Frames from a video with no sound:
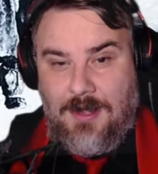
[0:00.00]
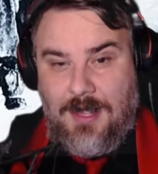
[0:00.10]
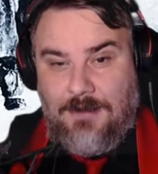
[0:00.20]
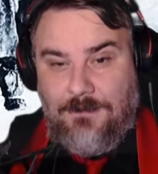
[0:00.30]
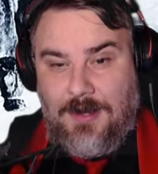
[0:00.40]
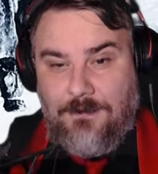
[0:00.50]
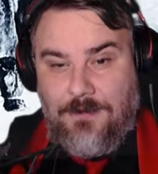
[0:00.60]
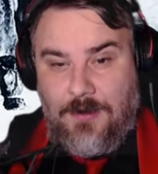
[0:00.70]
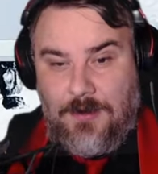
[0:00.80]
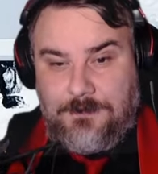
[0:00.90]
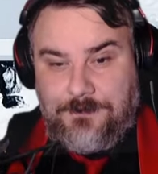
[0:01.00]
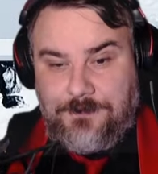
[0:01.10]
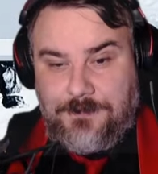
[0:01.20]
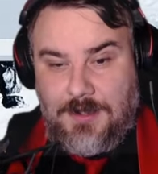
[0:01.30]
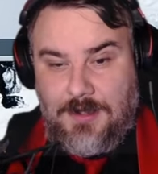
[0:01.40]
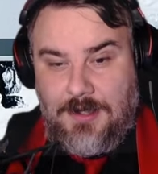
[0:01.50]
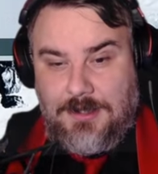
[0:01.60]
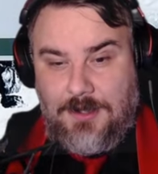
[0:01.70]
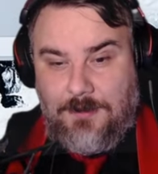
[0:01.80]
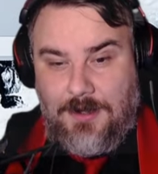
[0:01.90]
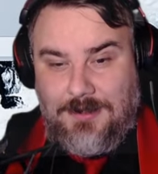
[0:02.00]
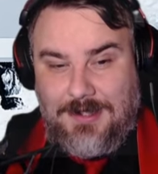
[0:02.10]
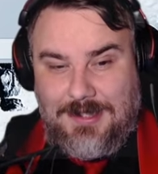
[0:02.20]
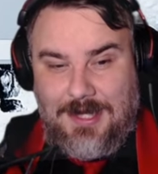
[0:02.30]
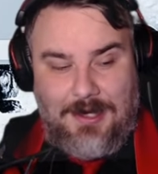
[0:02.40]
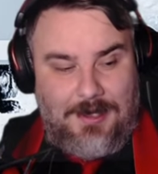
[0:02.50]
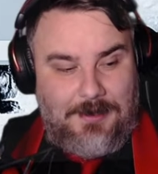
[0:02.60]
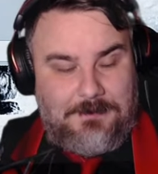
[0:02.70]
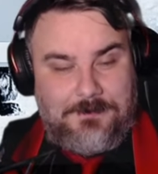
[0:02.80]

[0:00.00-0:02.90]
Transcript: a flamethrower. Let's upload to the satellite.